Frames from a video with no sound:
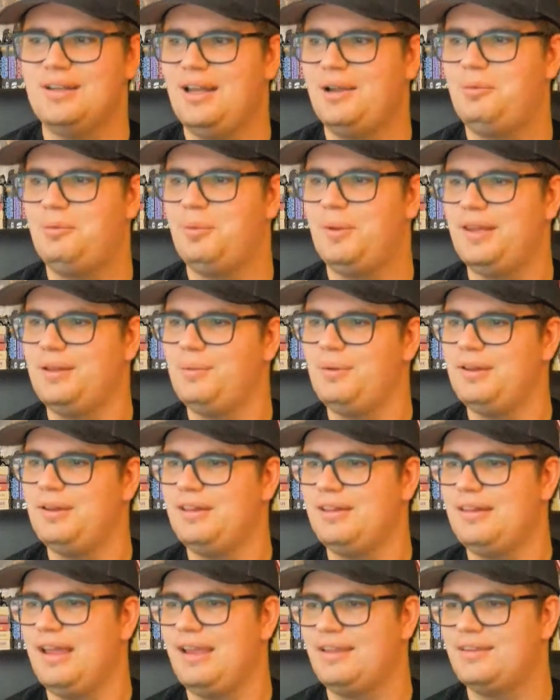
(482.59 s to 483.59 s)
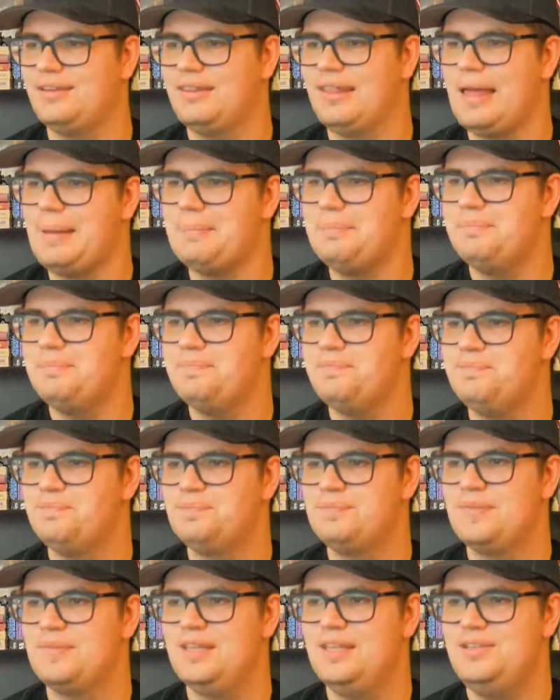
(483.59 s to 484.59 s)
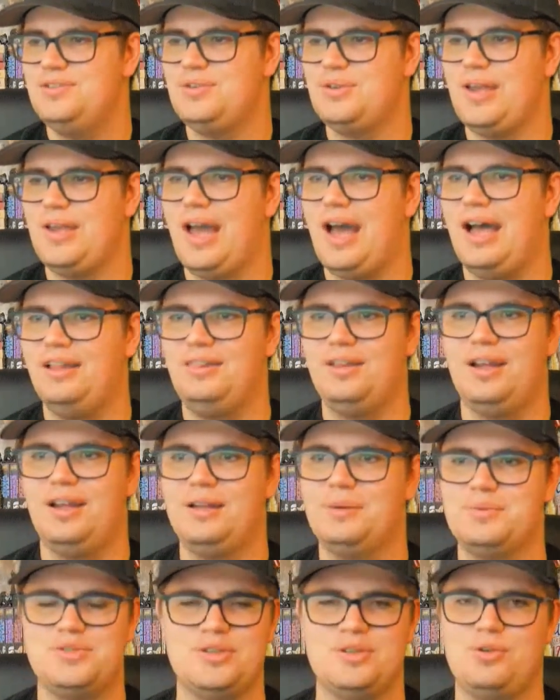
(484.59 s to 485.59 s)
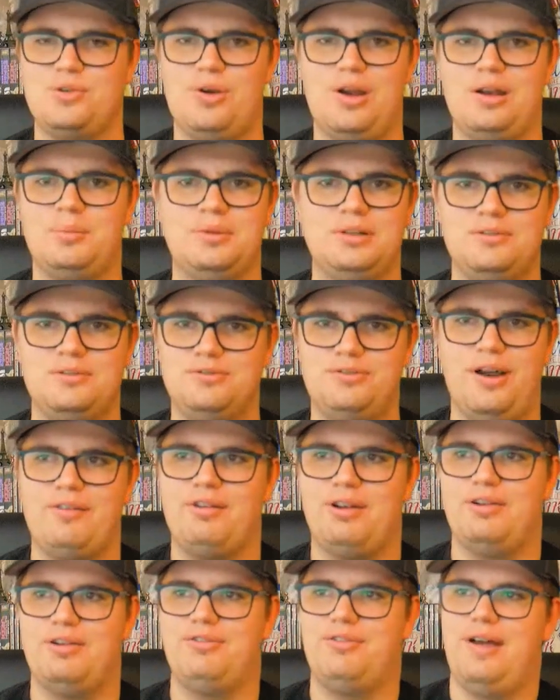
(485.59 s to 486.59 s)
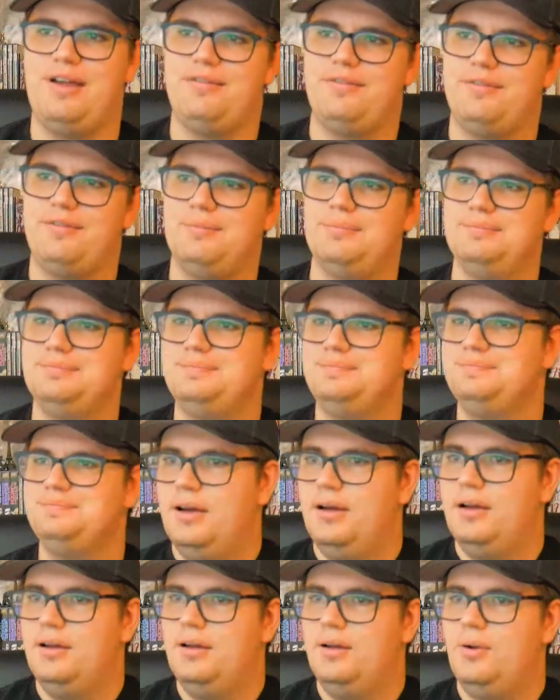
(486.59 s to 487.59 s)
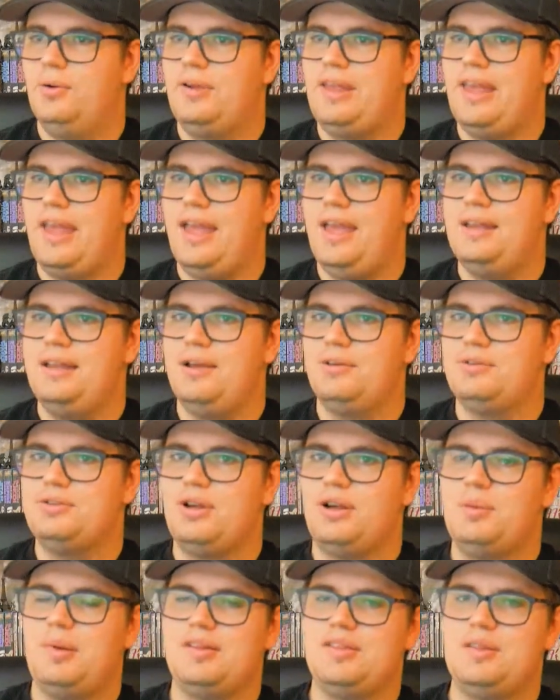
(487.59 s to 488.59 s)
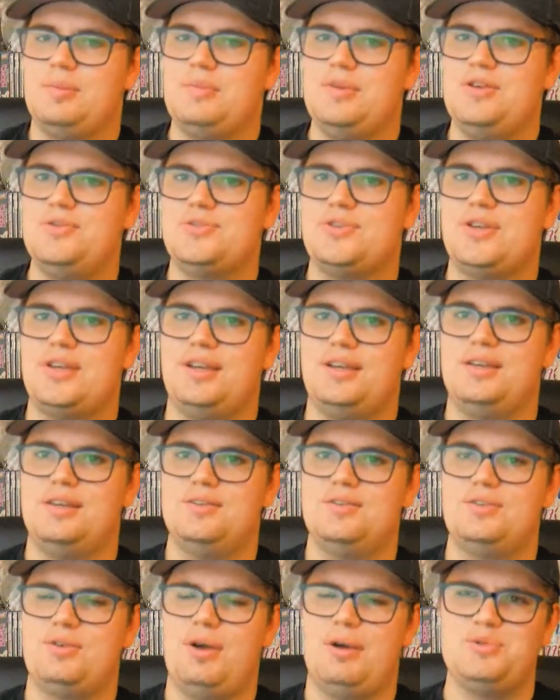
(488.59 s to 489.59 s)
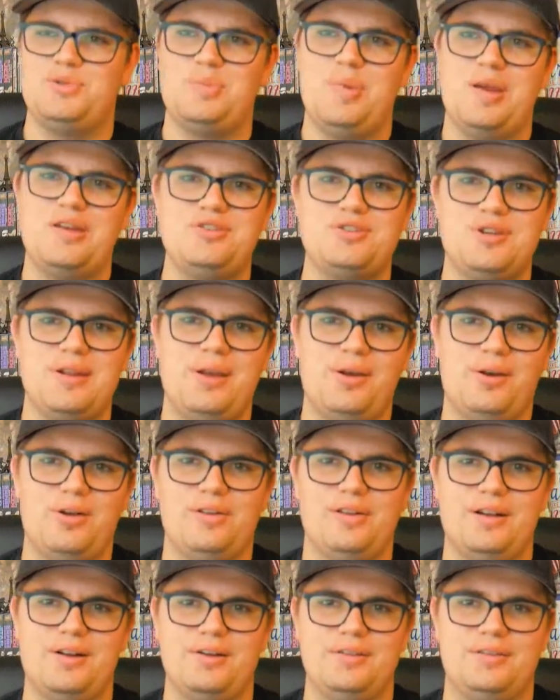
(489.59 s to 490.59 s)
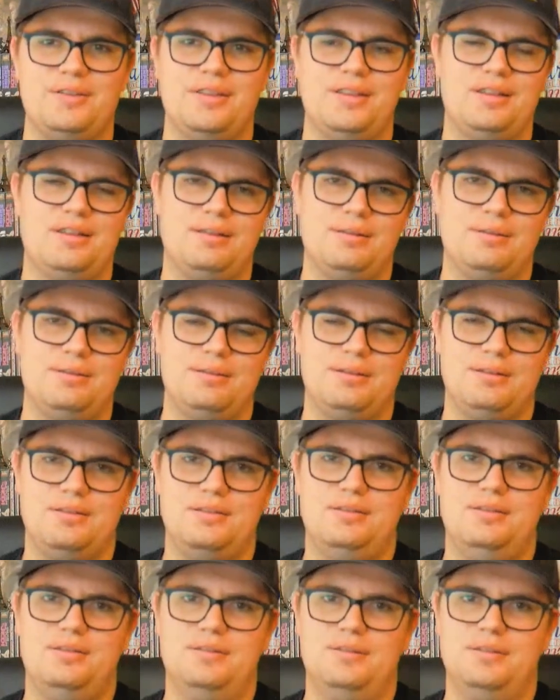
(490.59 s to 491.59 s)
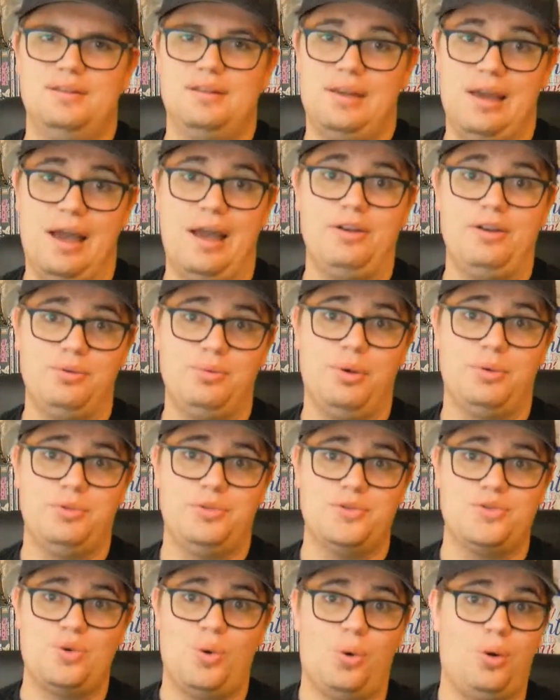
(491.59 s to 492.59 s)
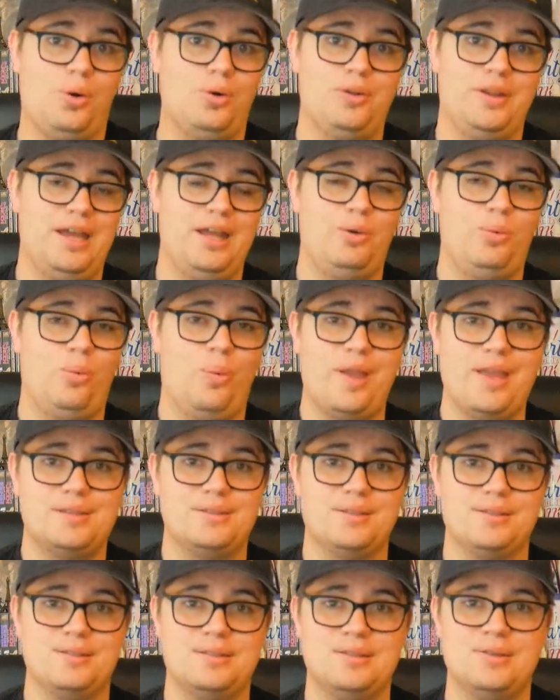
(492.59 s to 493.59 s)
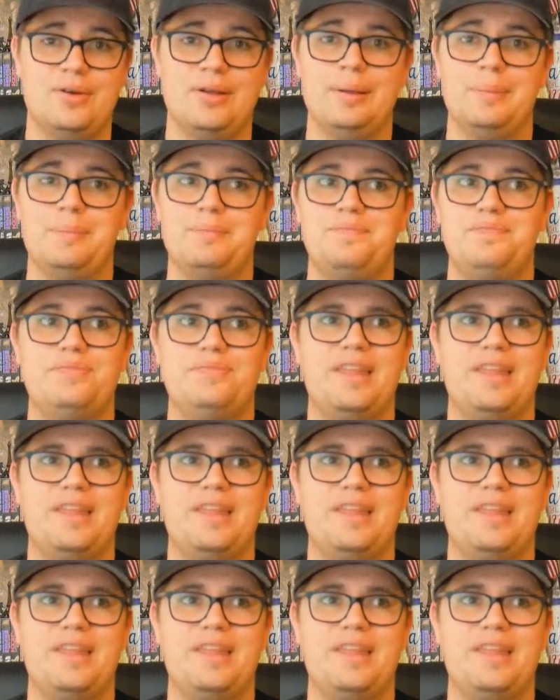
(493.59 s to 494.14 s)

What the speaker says: And I really, really liked that. So yeah, I thought it was incredible. 5 out of 5. Okay, now talking about the music. So I was mentioning earlier the guy who wrote the score only had a week to do it.